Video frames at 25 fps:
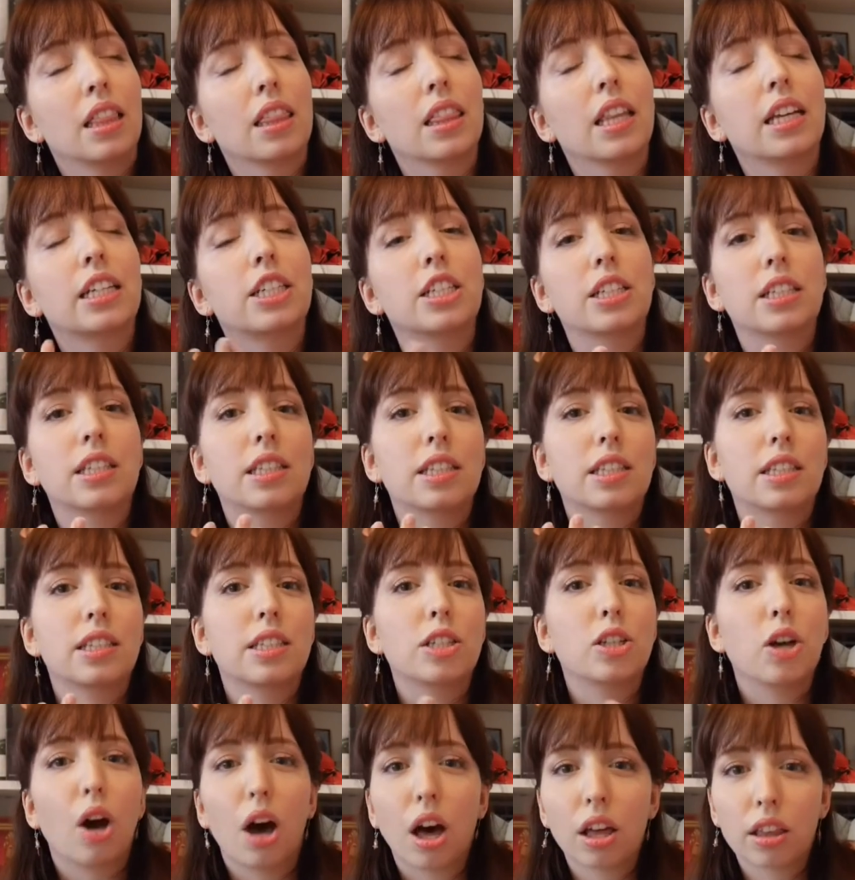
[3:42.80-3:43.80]
like,
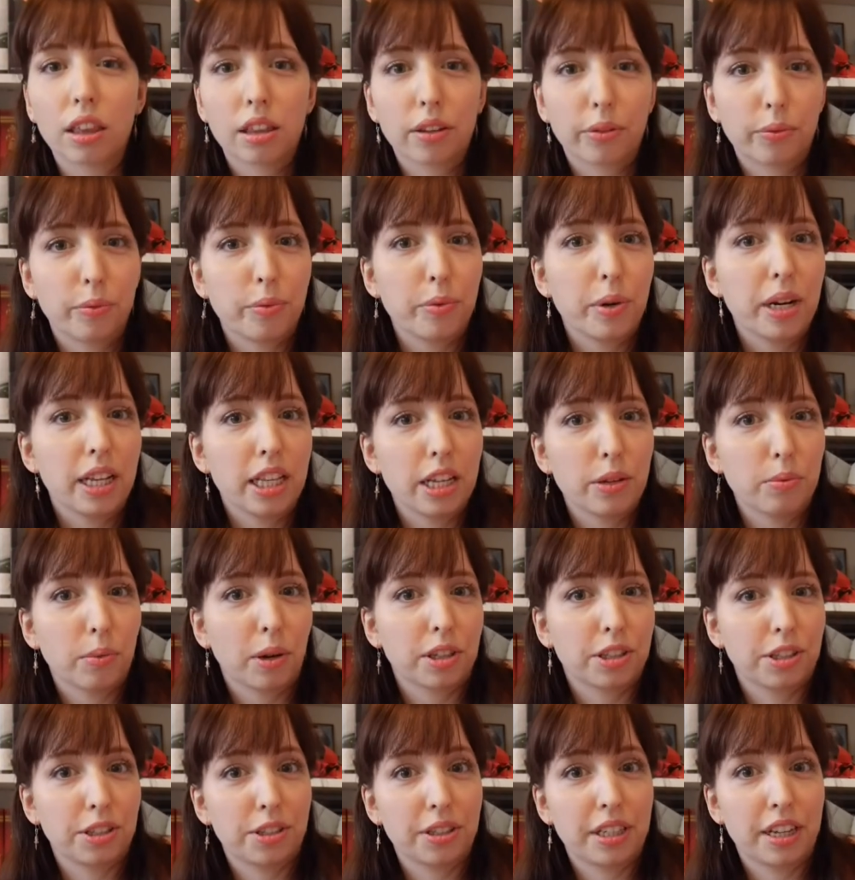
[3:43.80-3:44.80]
the author really
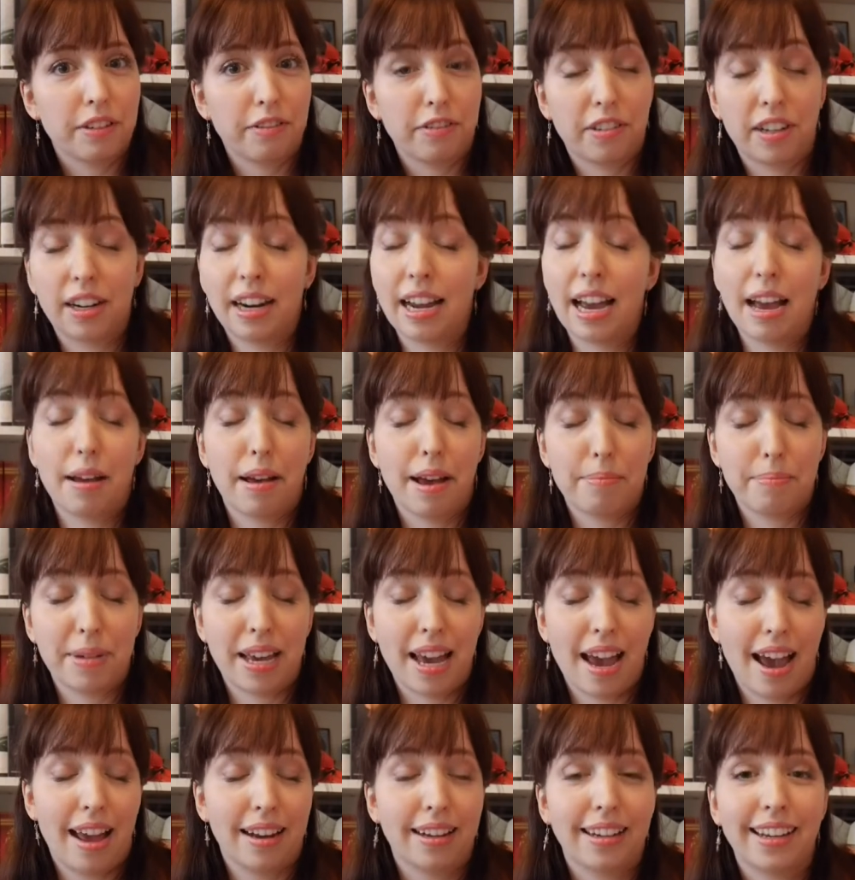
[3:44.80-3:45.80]
wanted to give her a
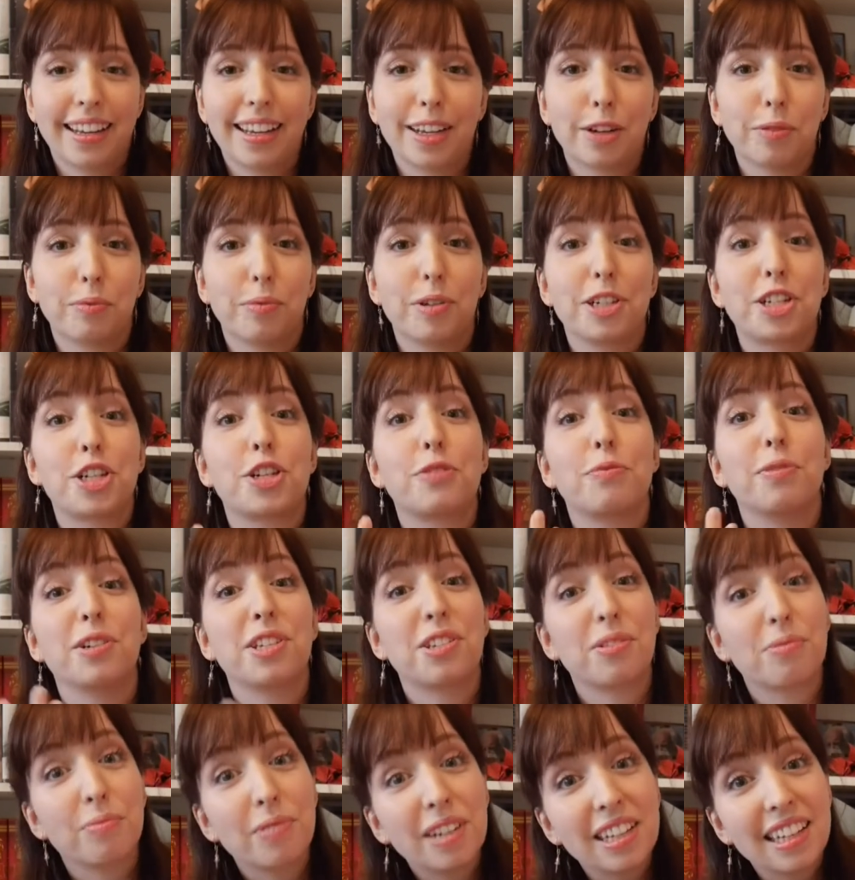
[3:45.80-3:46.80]
happy ending, which
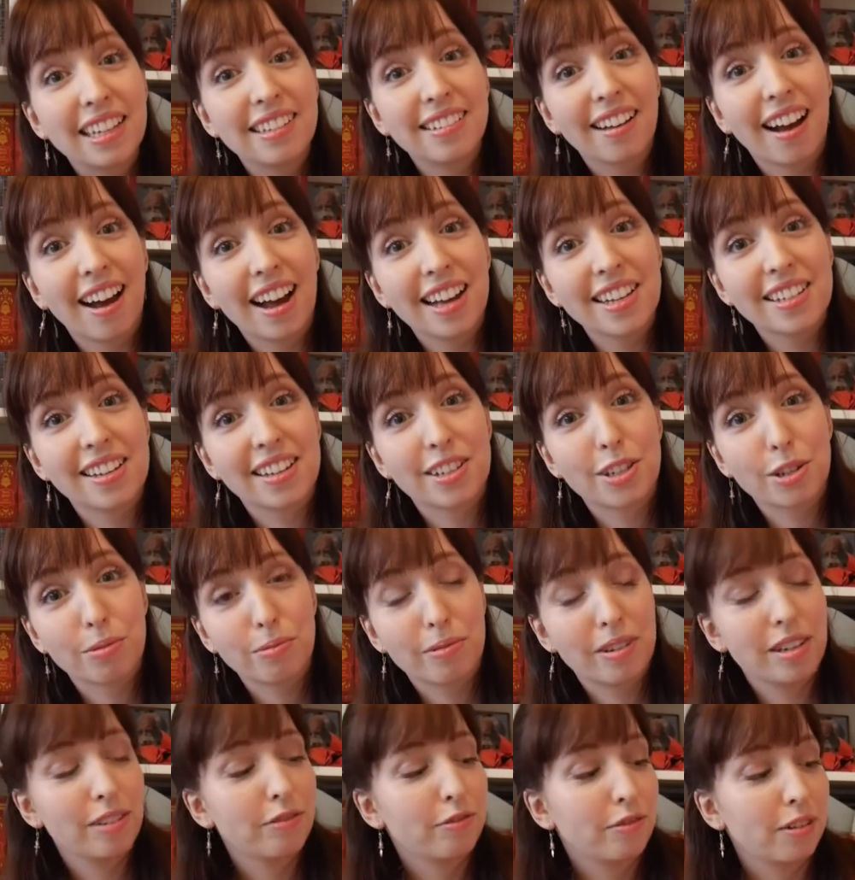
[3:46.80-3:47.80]
was really nice as
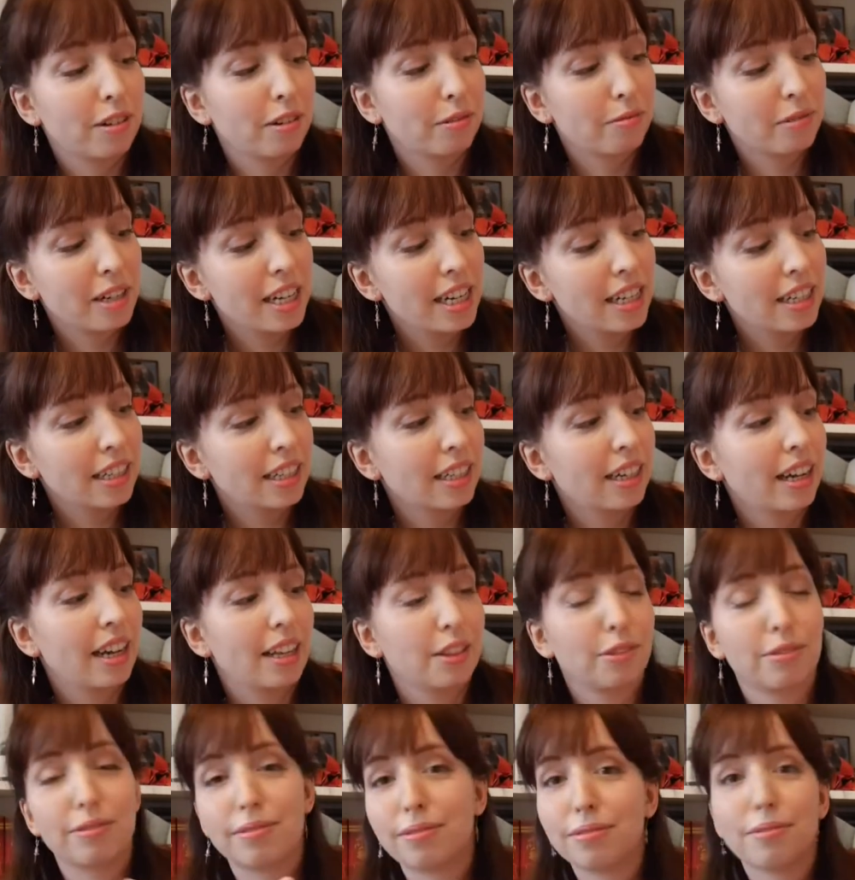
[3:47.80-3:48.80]
for a reader
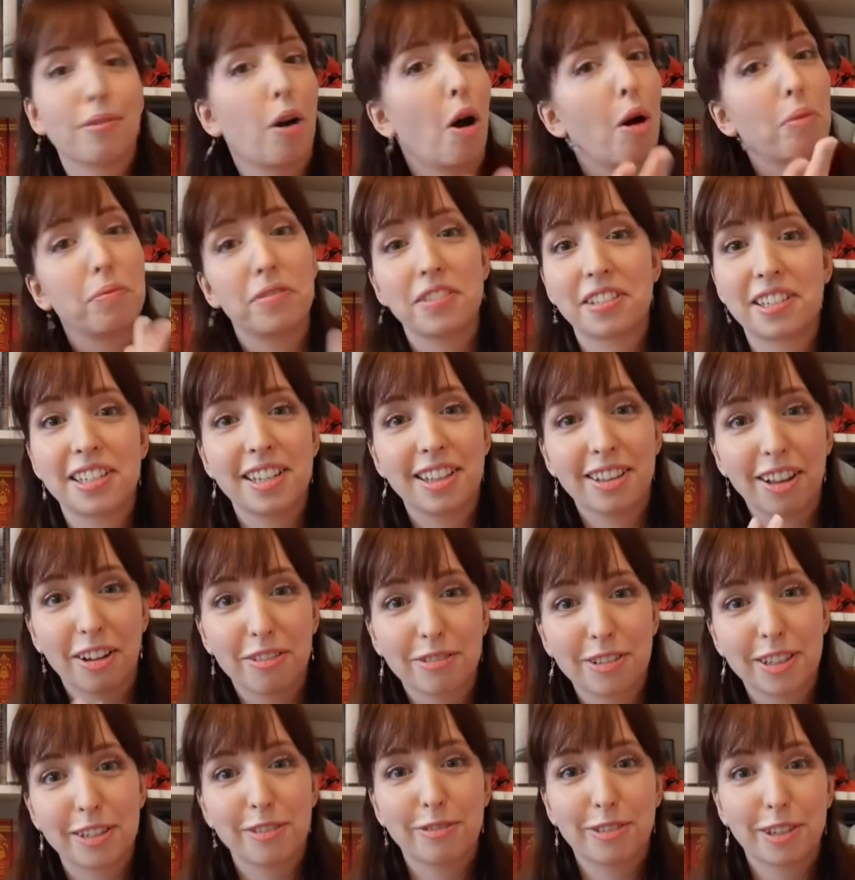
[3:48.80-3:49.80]
and obviously
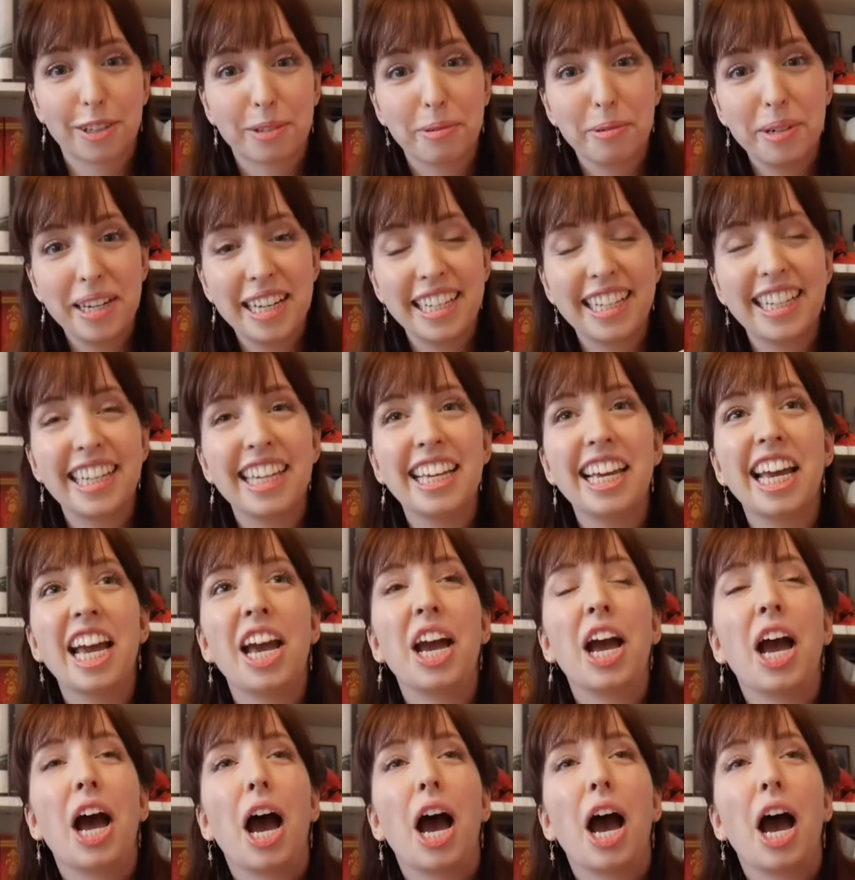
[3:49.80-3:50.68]
lovely for Queenie,